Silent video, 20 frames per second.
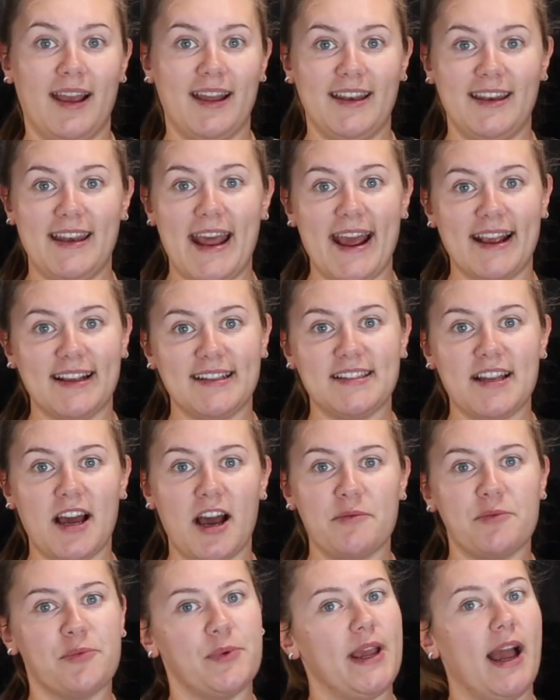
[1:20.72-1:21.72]
Next
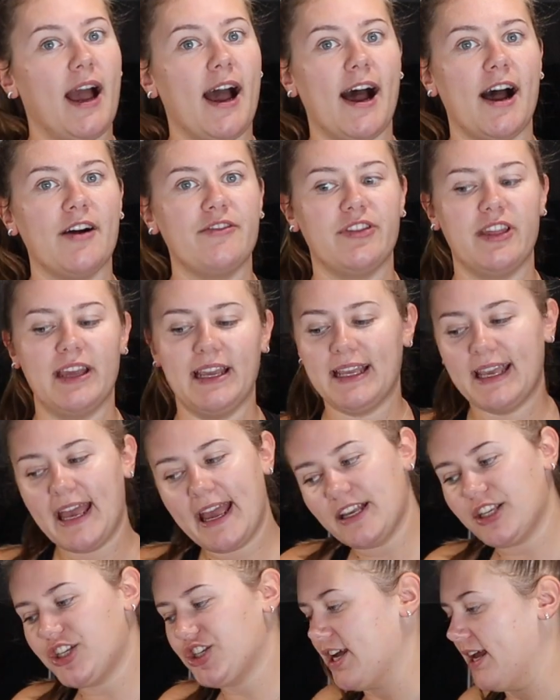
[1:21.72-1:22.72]
up, we have the
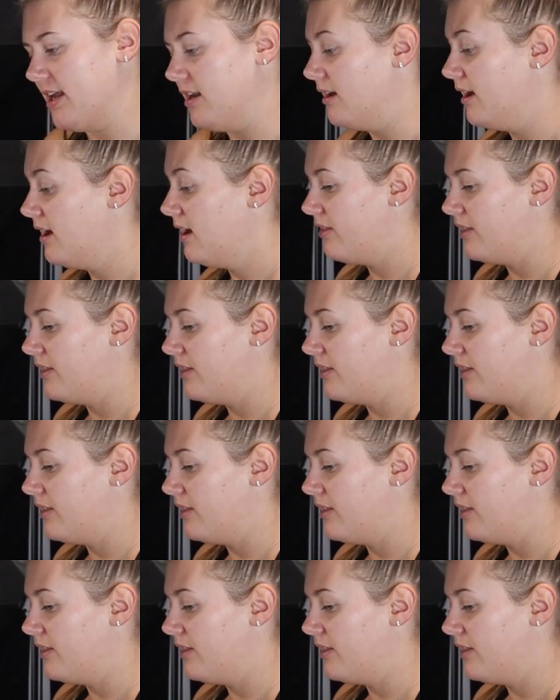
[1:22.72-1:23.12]
kitchen.